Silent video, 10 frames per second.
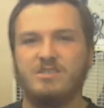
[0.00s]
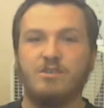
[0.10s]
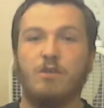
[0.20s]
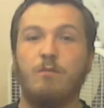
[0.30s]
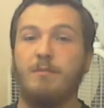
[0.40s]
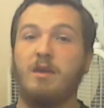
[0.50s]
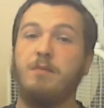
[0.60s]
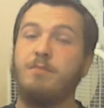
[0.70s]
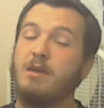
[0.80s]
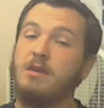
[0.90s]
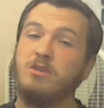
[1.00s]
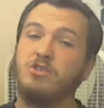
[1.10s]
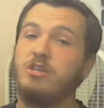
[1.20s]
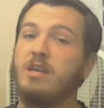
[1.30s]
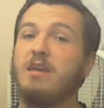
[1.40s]
so maybe
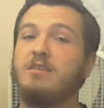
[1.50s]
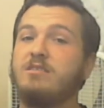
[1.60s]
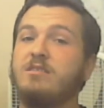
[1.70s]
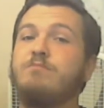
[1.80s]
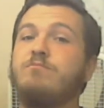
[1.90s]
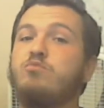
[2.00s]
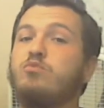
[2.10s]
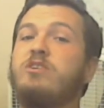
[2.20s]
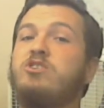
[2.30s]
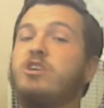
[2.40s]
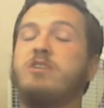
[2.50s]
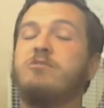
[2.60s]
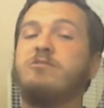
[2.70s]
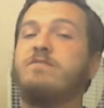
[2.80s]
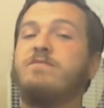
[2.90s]
she has some
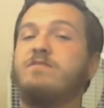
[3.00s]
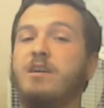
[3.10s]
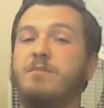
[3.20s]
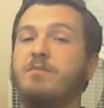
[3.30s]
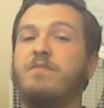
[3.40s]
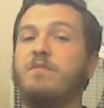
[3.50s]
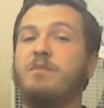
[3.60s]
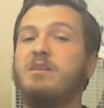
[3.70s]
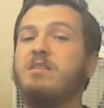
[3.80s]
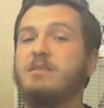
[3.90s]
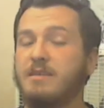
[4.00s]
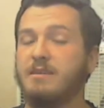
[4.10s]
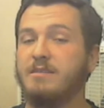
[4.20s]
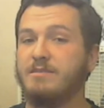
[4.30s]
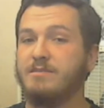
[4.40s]
regenerative type of
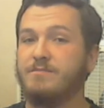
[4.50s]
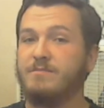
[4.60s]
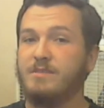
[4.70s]
abilities.